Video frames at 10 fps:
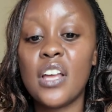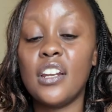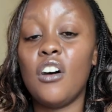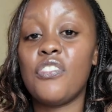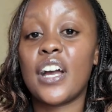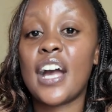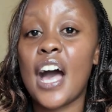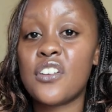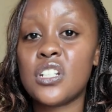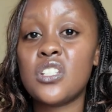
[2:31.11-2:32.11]
Now, the
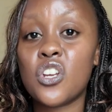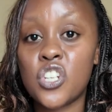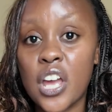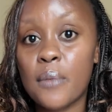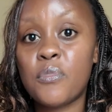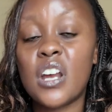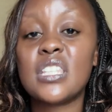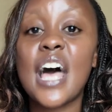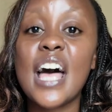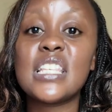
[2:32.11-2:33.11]
current share
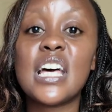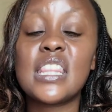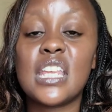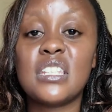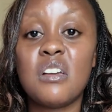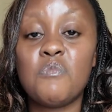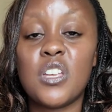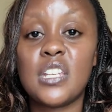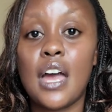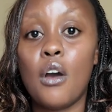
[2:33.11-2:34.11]
price as at the time
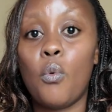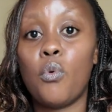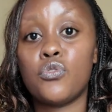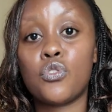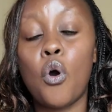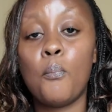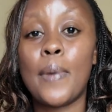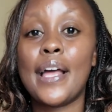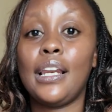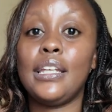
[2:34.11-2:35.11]
that I was
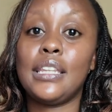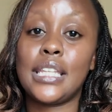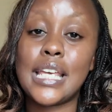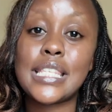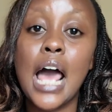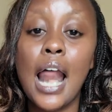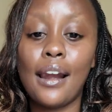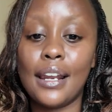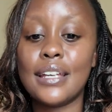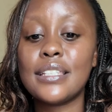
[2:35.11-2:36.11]
compiling this
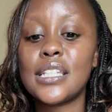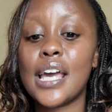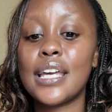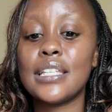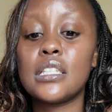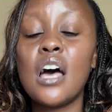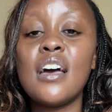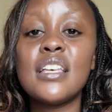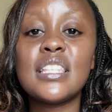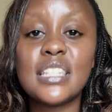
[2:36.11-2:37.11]
list is
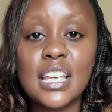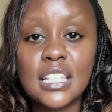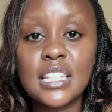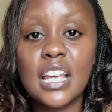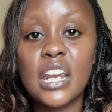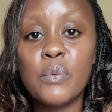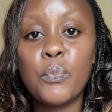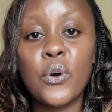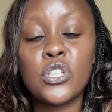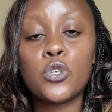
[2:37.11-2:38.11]

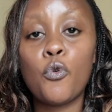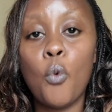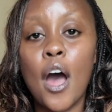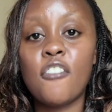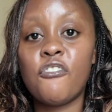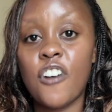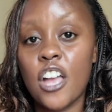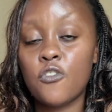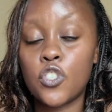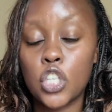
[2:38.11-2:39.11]

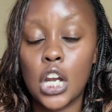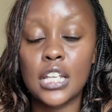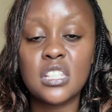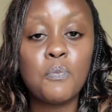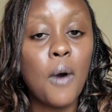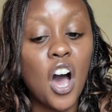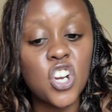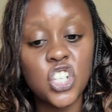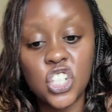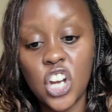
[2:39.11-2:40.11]
16.15 shillings
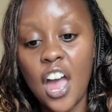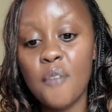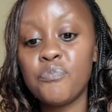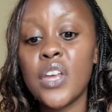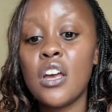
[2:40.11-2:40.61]
per share,